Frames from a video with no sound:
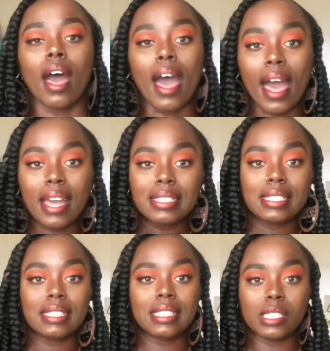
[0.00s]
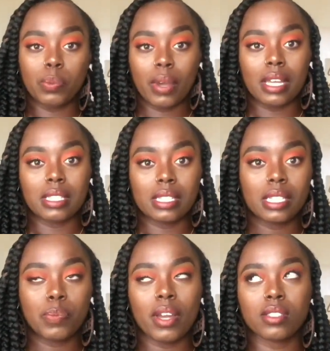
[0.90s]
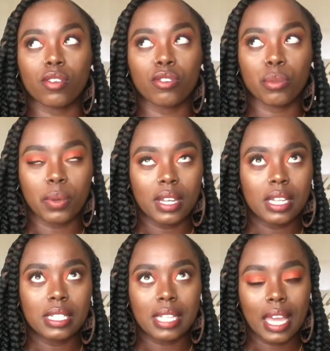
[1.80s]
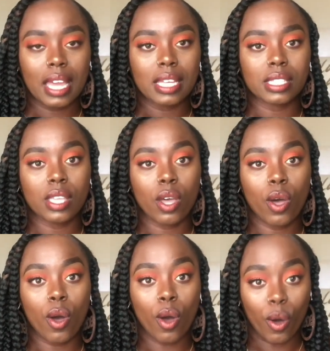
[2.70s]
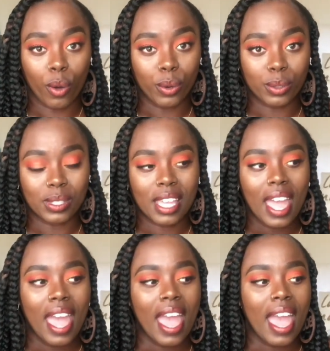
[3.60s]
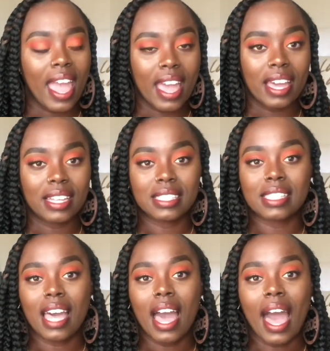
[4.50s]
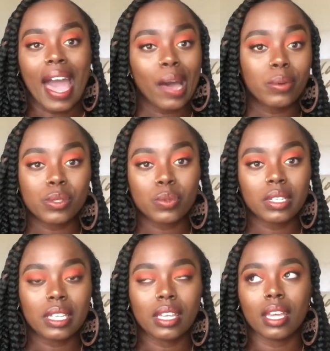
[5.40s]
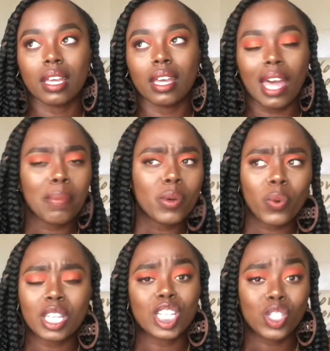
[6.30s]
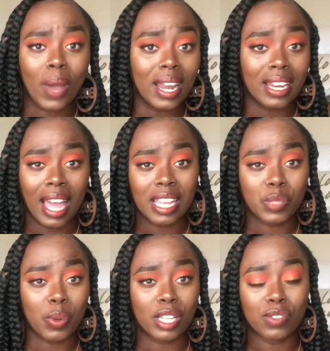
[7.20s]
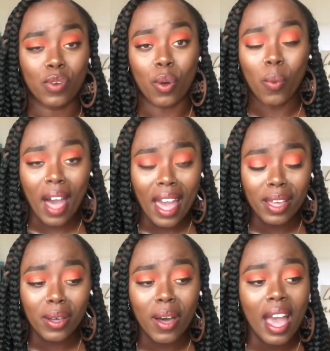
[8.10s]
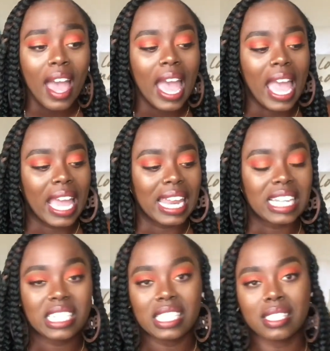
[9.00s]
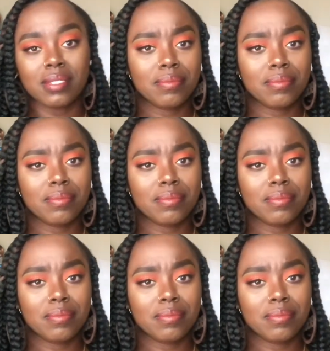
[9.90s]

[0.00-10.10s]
I did these braids. These braids are 3 days old, and I've been wanting to try the knotless braids for a while, and I just